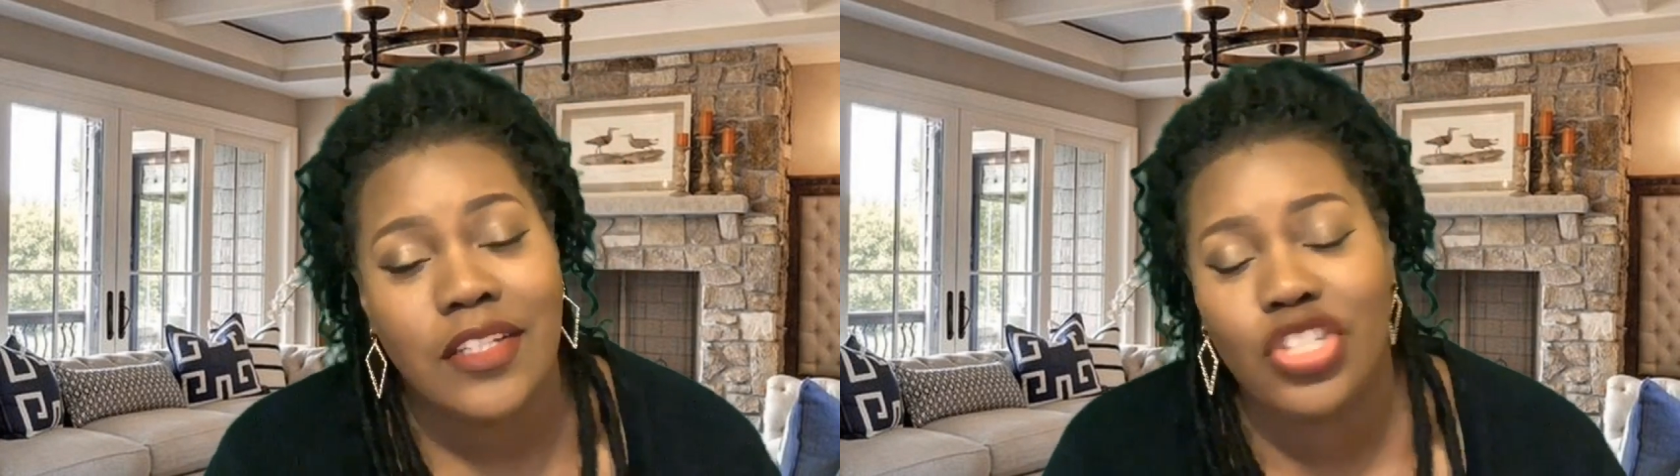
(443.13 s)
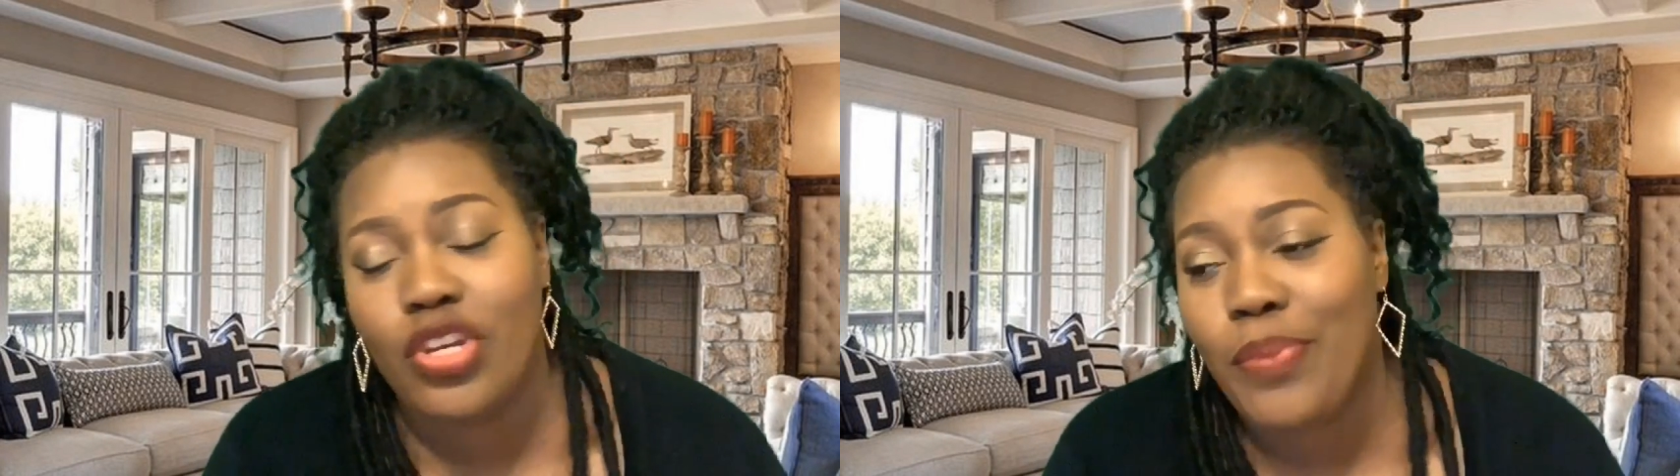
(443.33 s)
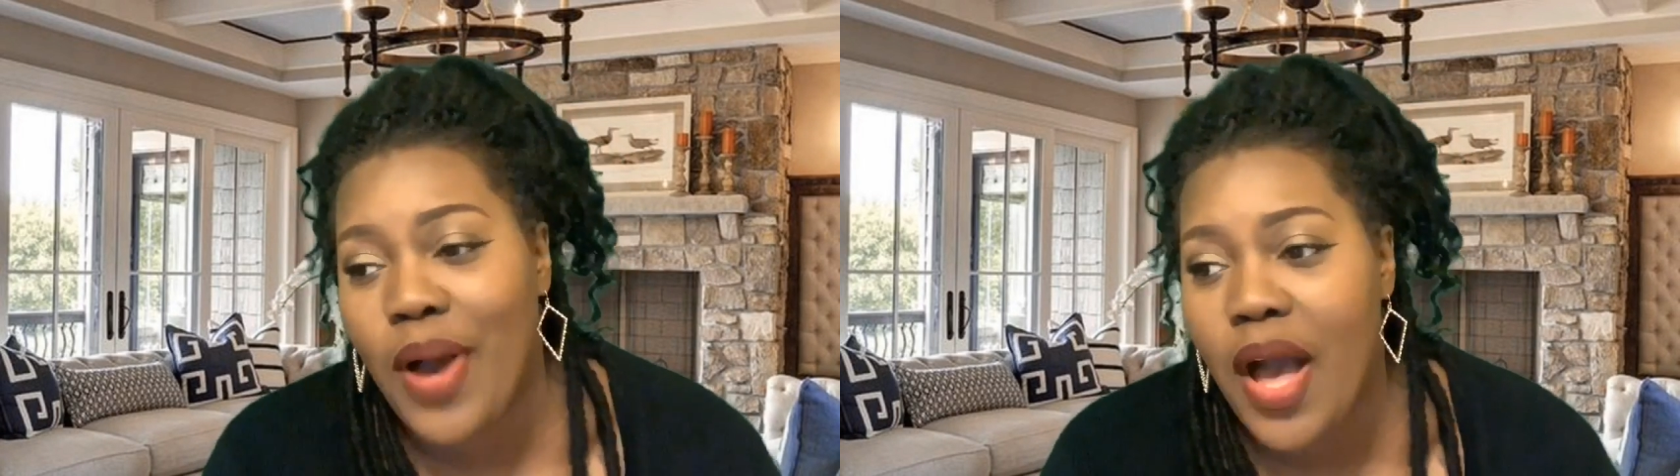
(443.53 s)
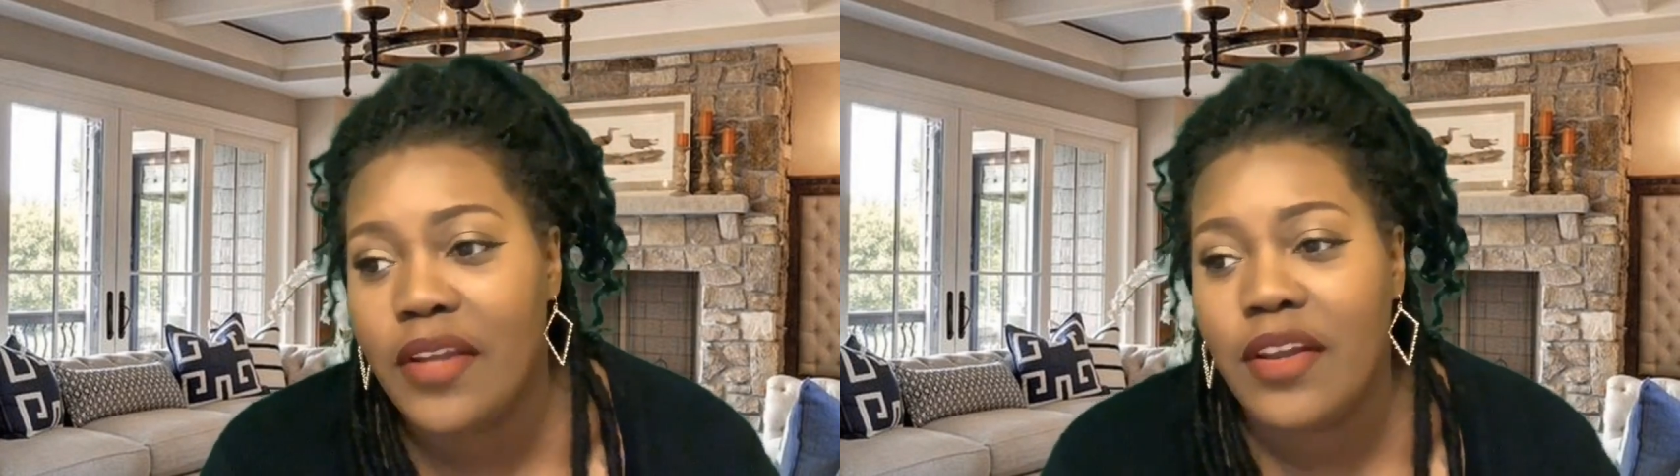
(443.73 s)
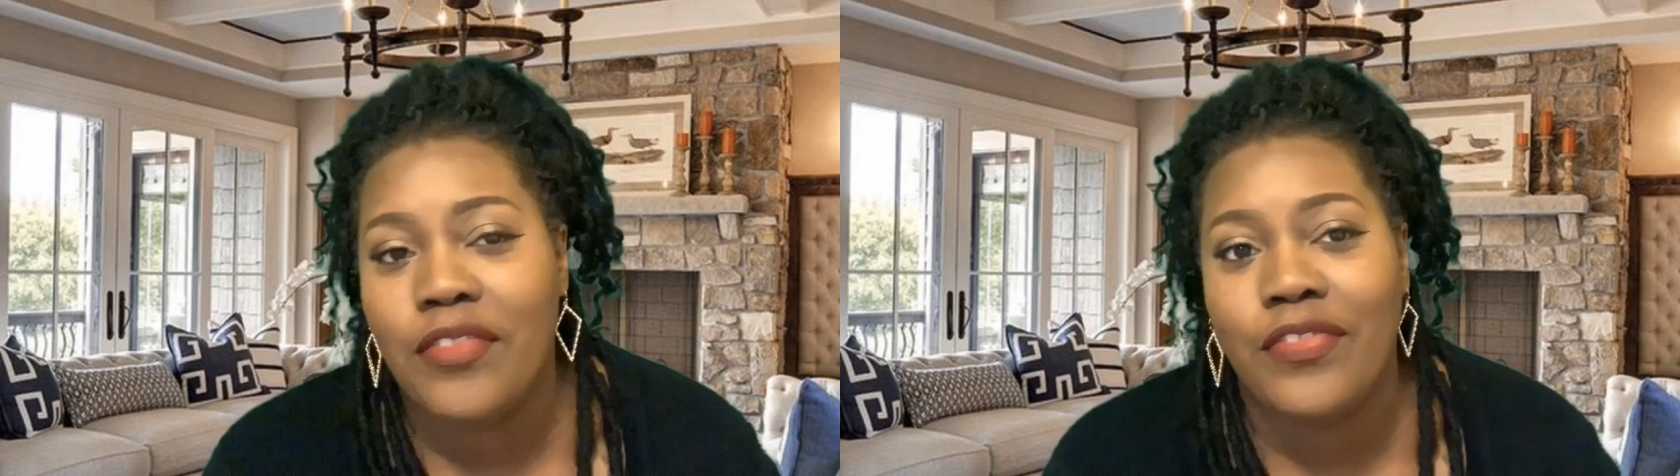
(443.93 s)

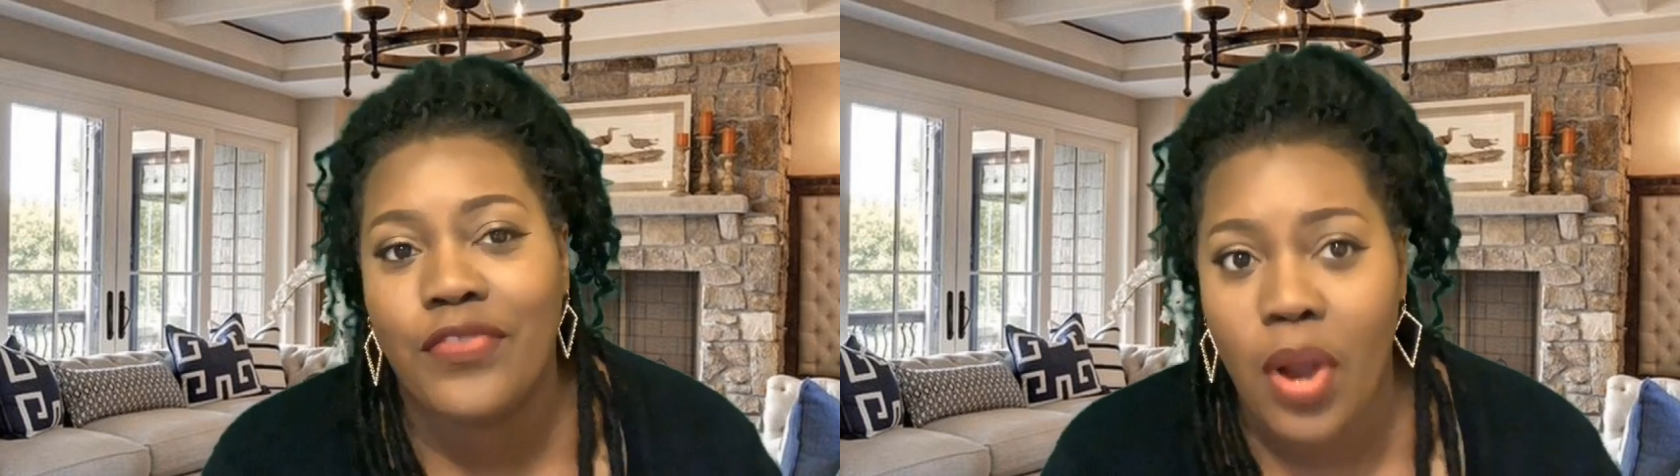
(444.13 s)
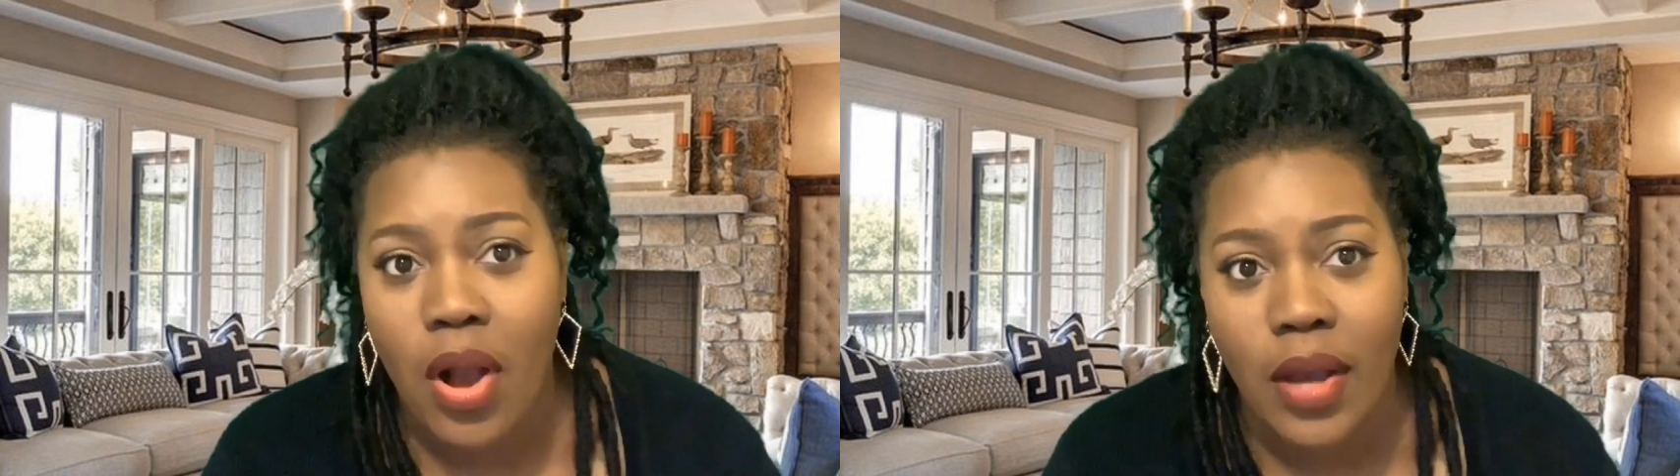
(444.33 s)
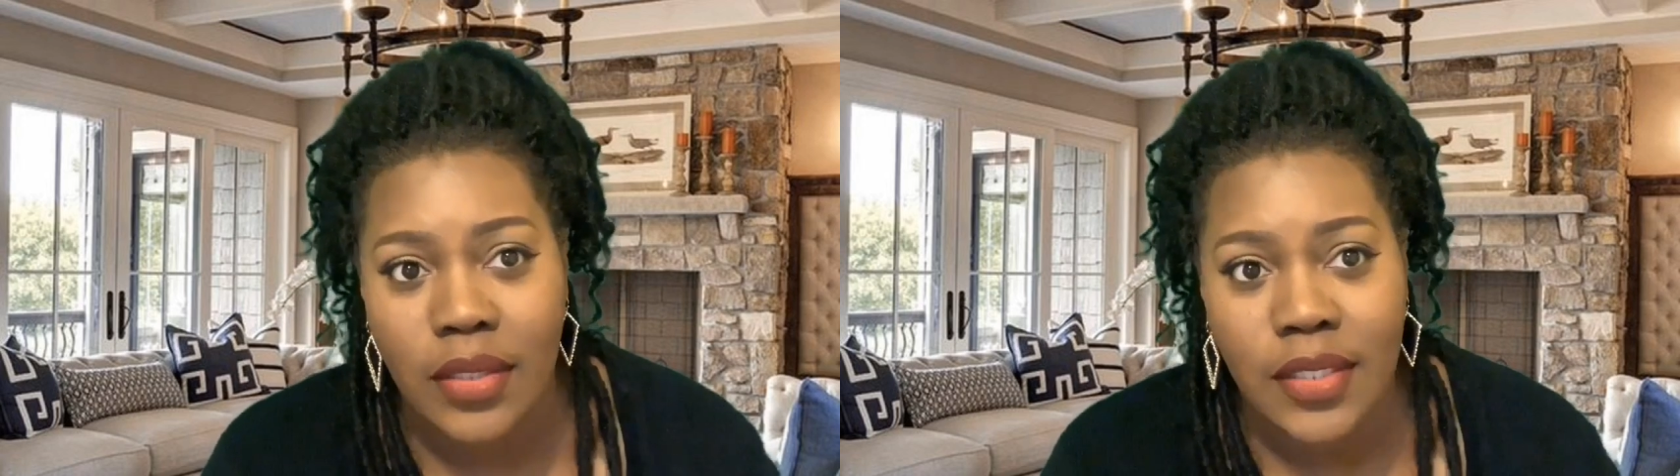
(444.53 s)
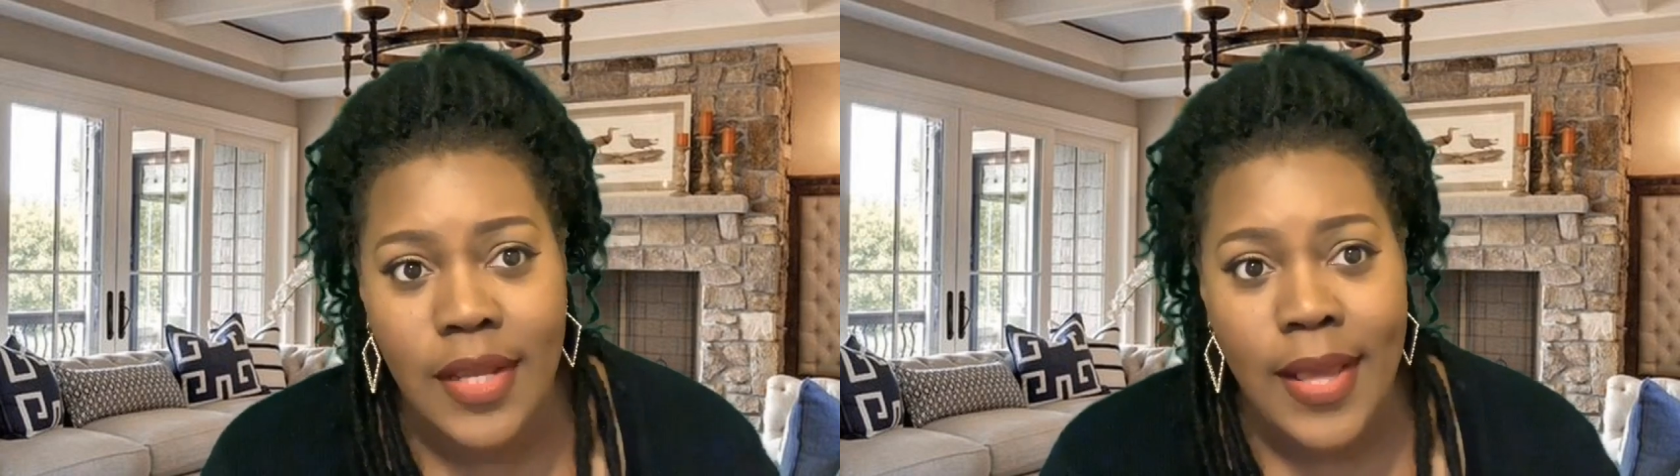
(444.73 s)
coupon fraud.